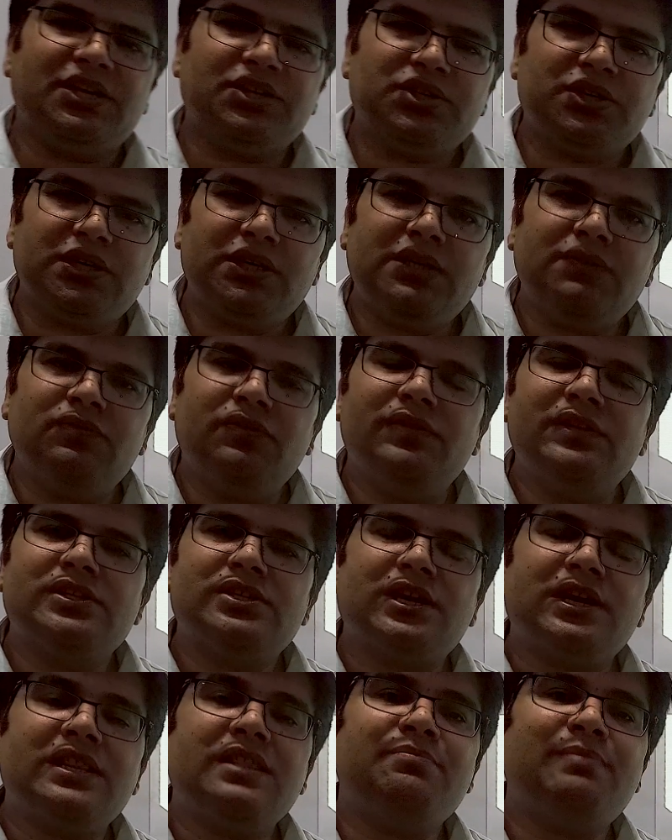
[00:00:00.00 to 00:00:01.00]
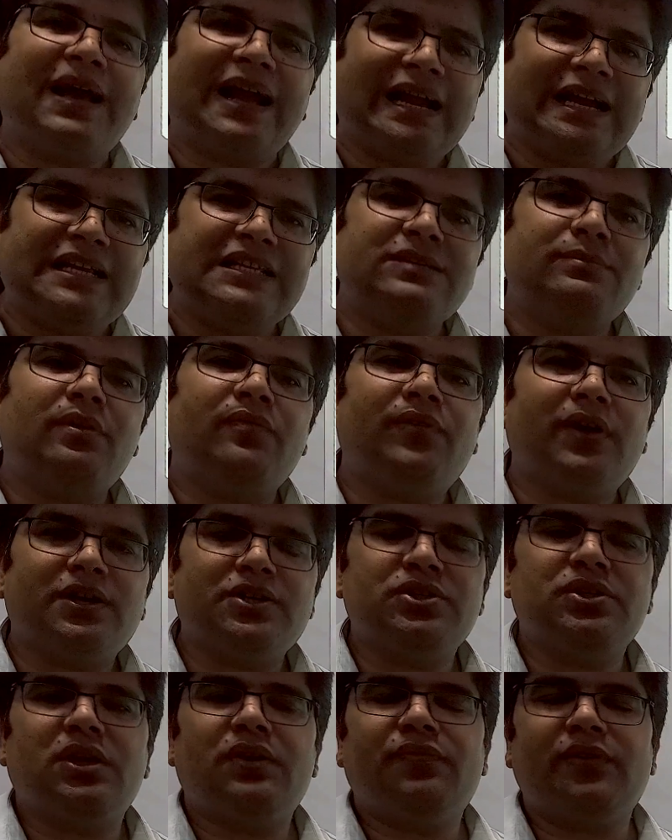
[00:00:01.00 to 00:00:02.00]
session, we will study the mechanism of
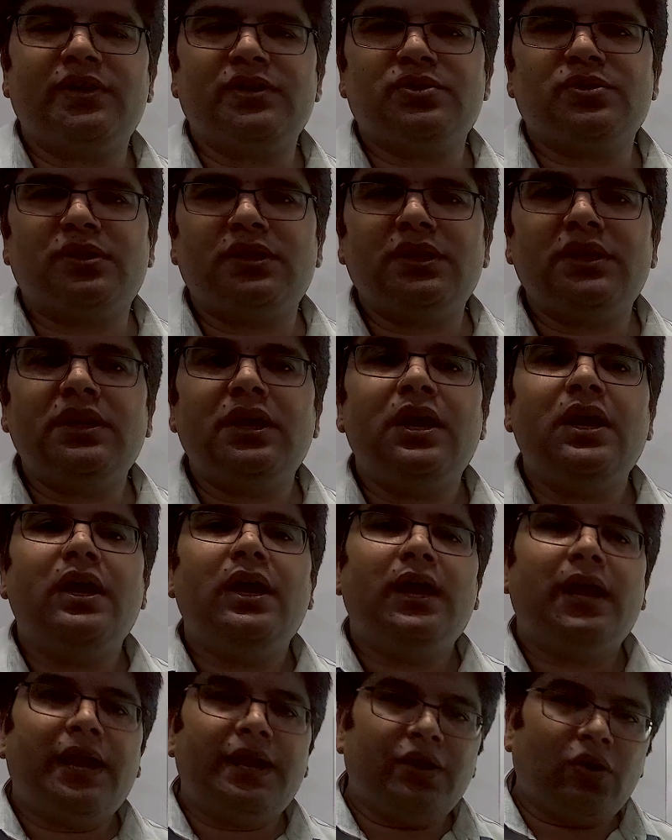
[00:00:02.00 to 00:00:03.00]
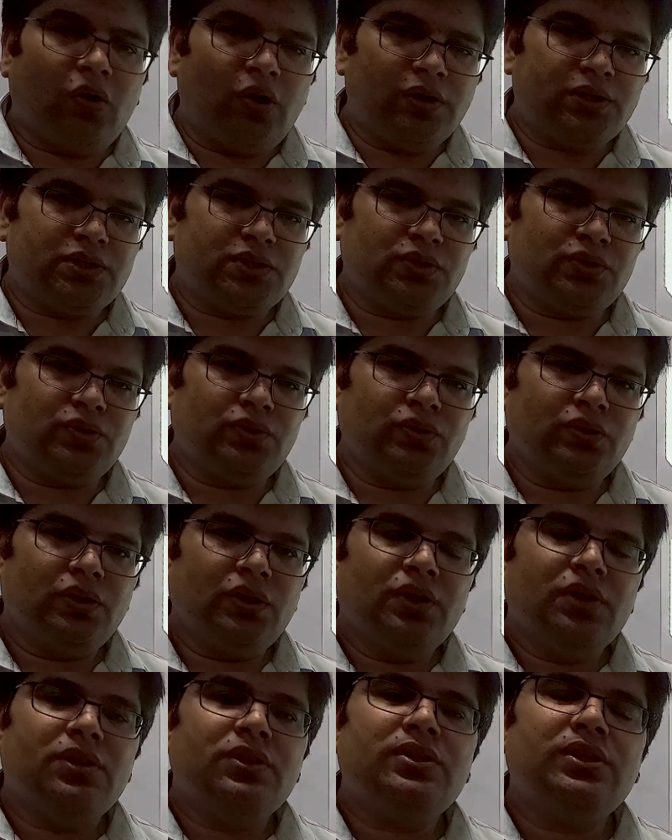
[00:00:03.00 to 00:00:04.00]
action of insulin and
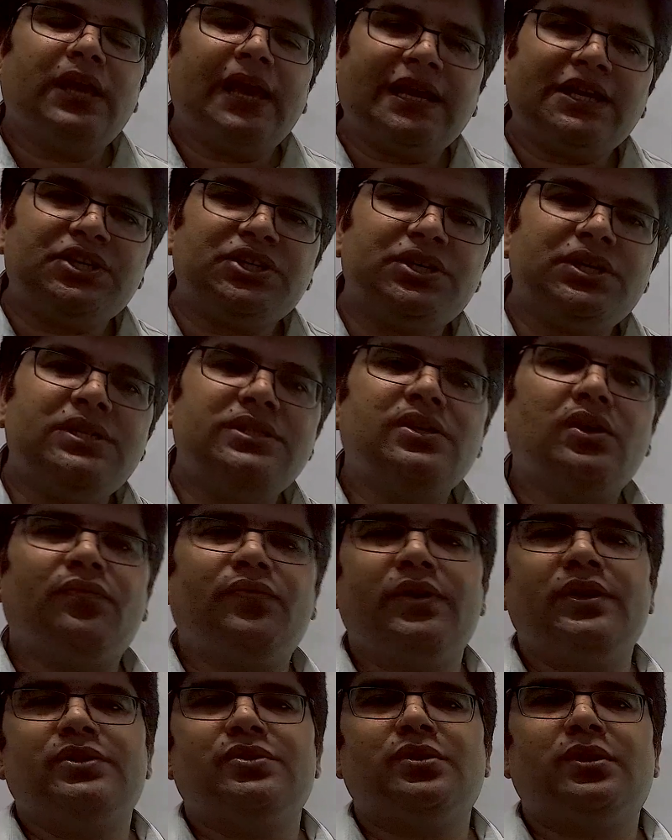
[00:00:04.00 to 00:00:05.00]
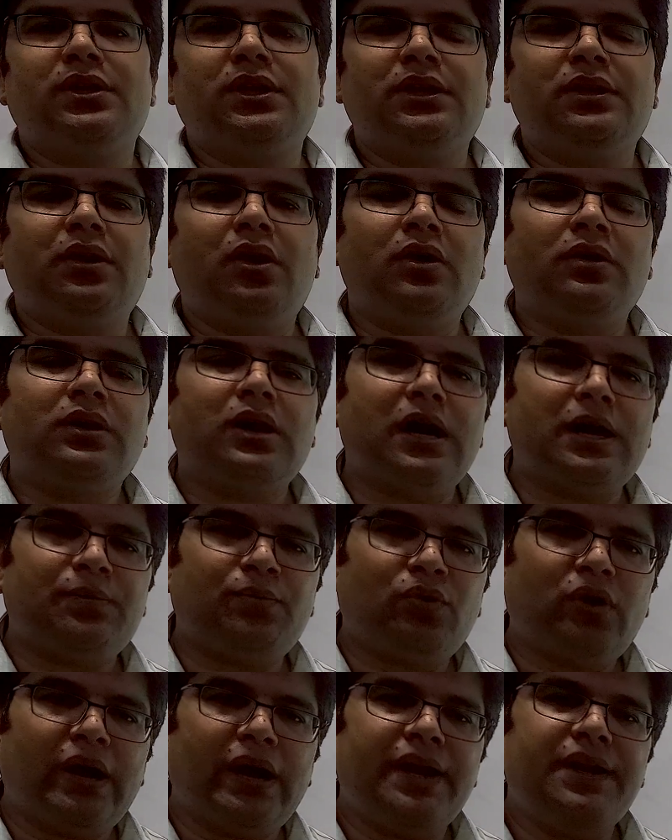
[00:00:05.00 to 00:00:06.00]
also the actions of insulin on
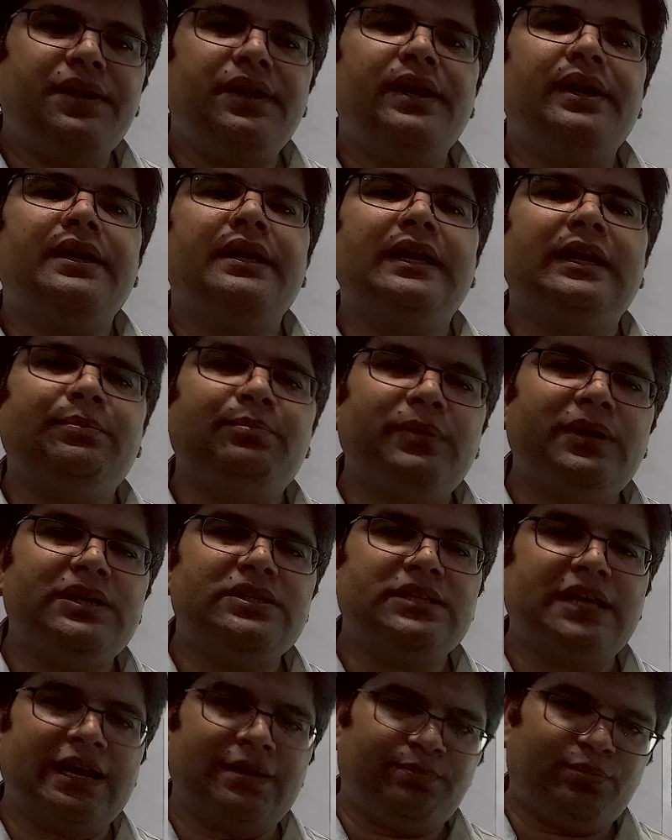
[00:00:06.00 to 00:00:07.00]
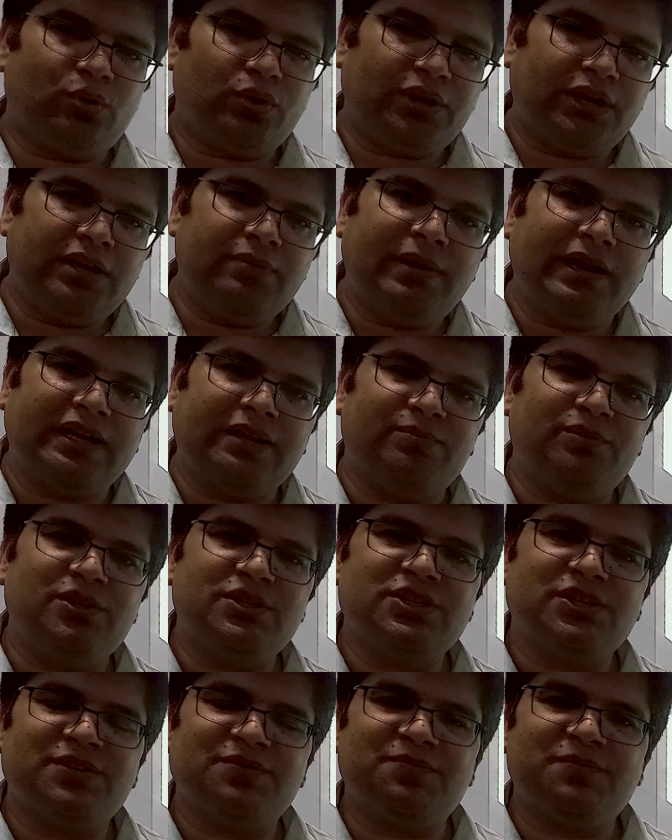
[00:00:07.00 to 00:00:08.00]
carbohydrate, lipids, and protein
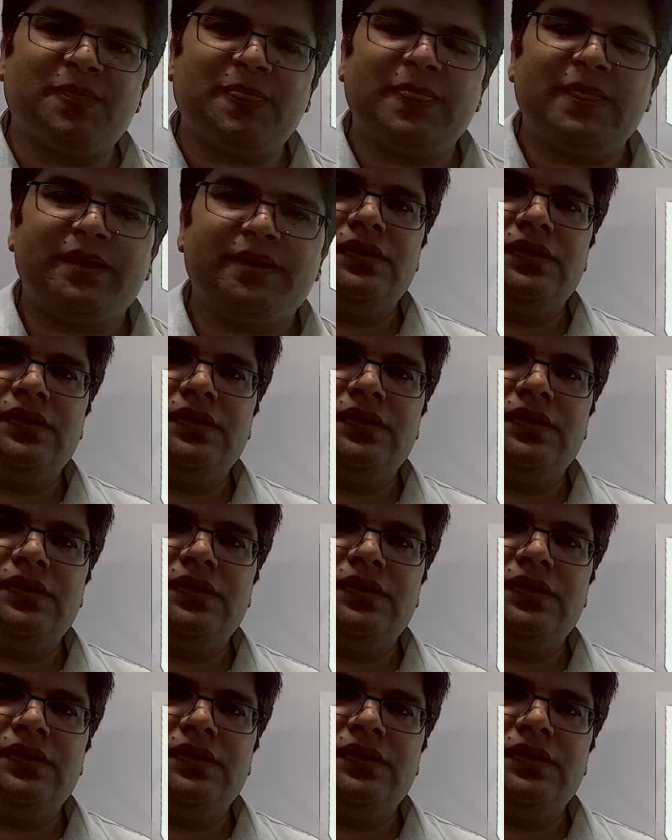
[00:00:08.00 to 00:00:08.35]
metabolism.